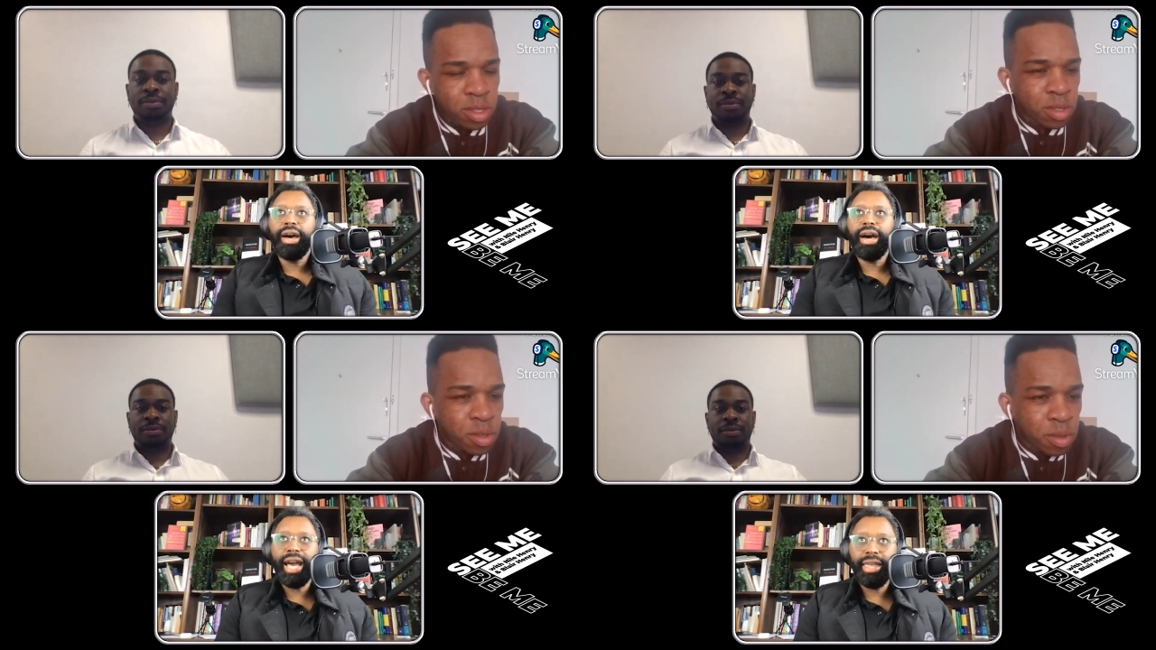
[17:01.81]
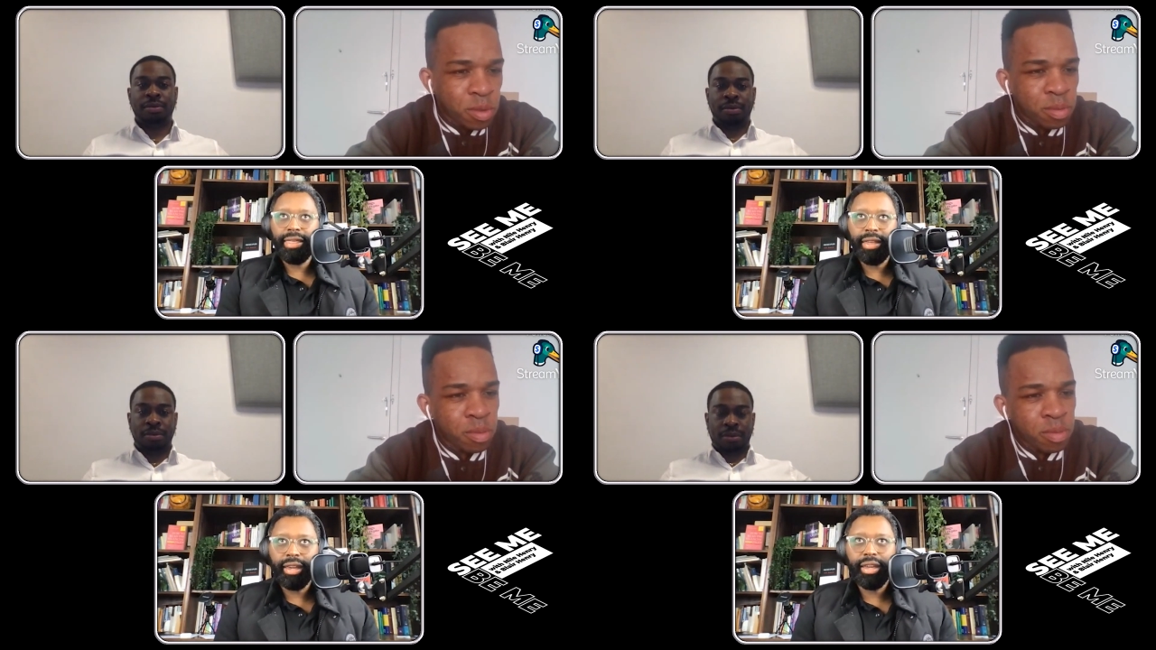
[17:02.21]
Speaker 1: I
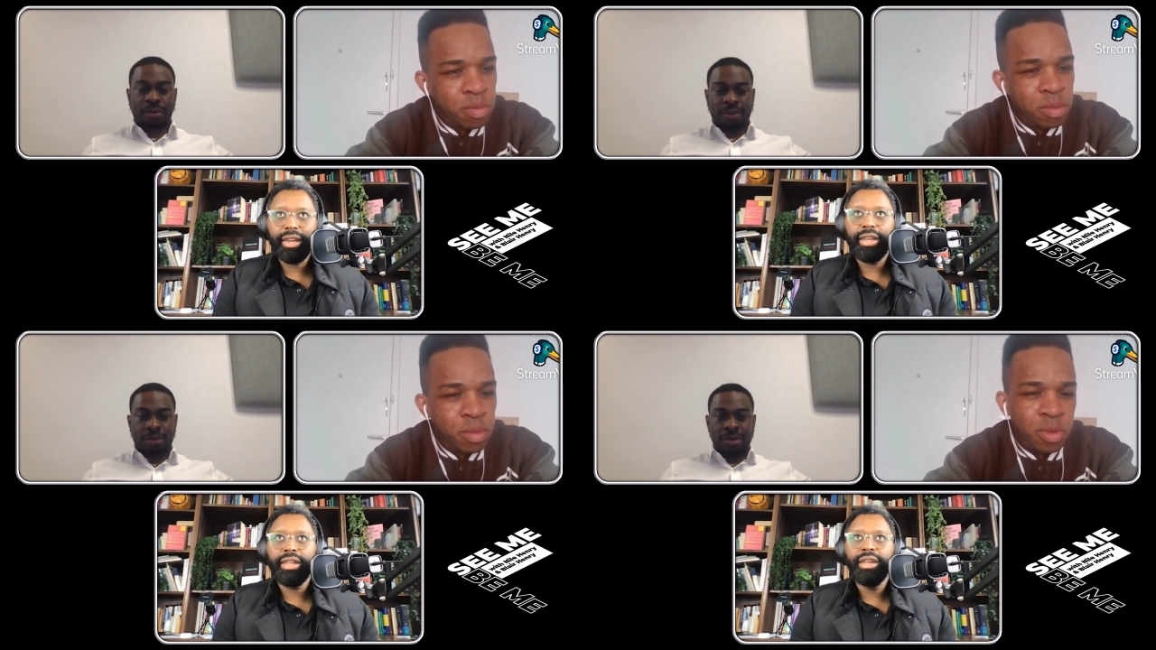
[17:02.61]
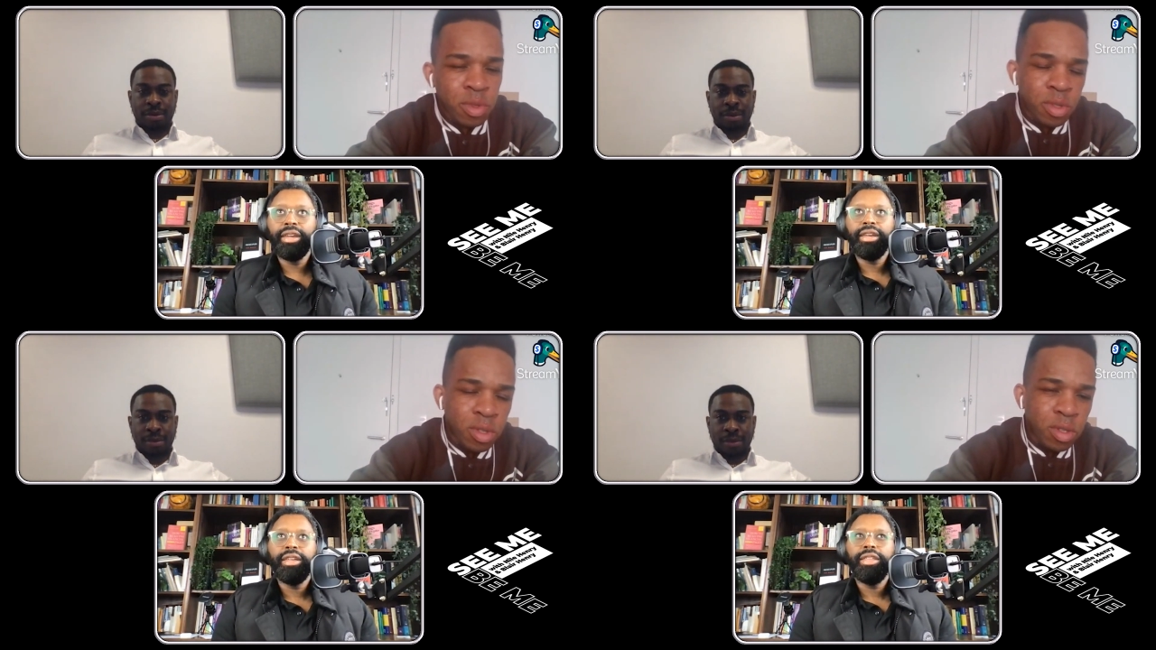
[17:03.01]
think
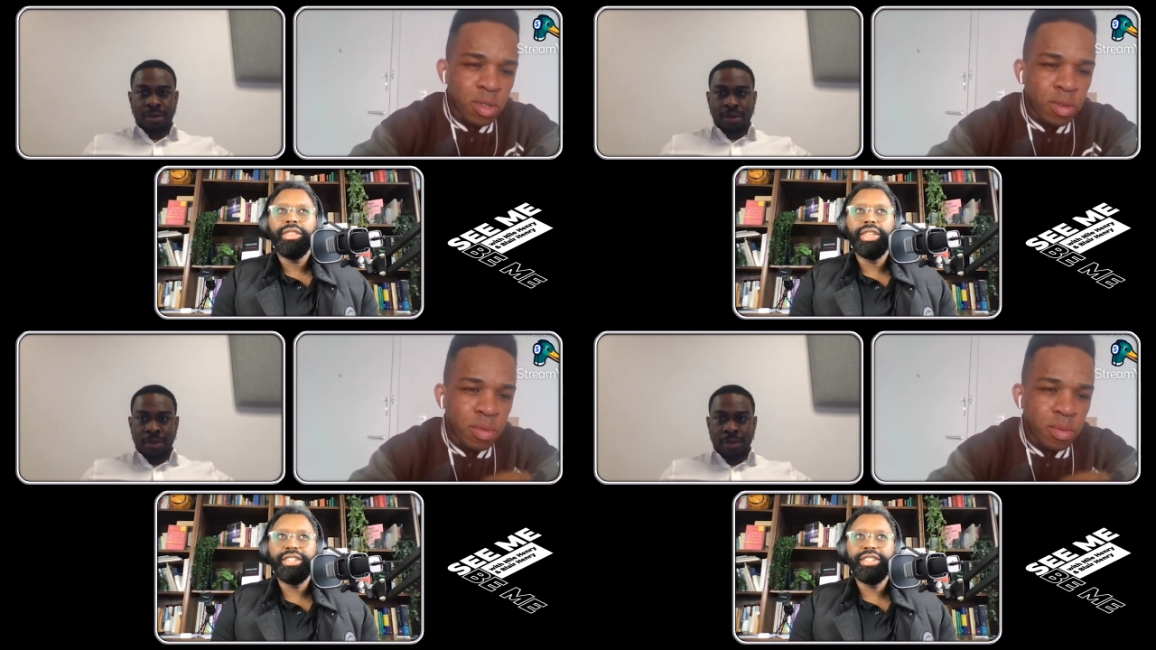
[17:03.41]
the